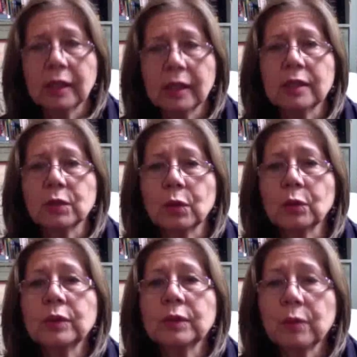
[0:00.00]
It's
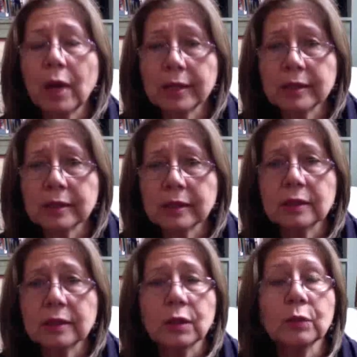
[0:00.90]
only right,
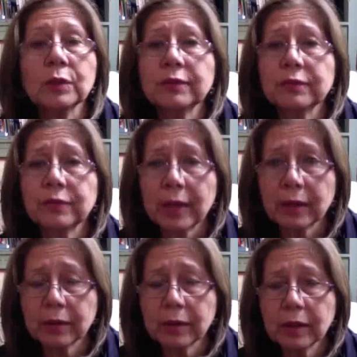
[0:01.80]
it's only
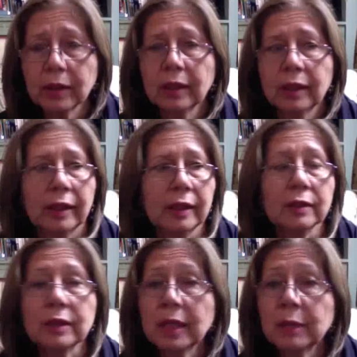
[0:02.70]
fair in the
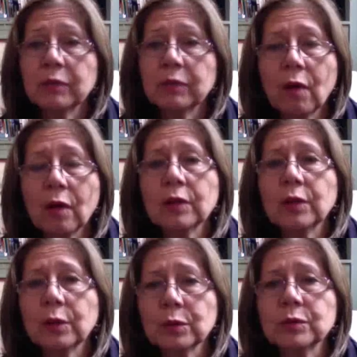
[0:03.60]
name of all
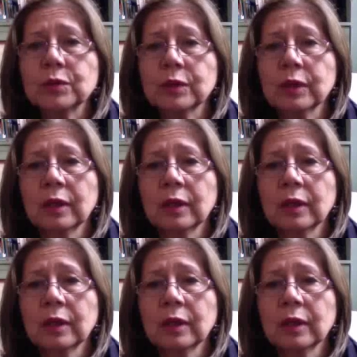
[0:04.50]
those